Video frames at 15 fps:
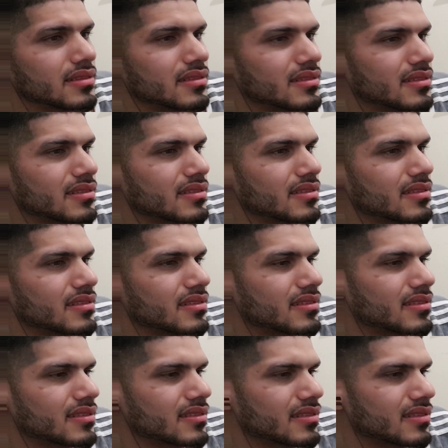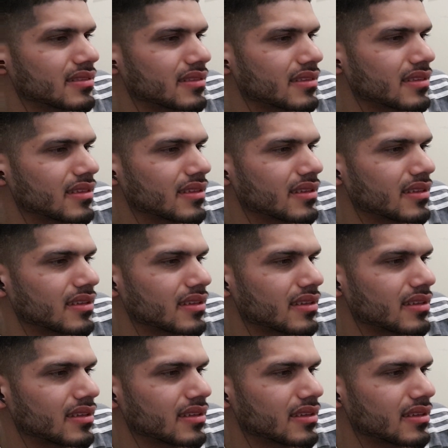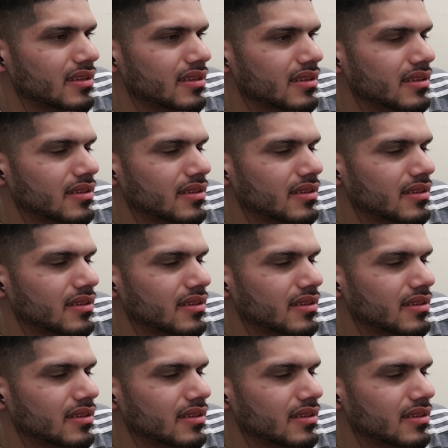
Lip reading: Nothing is said.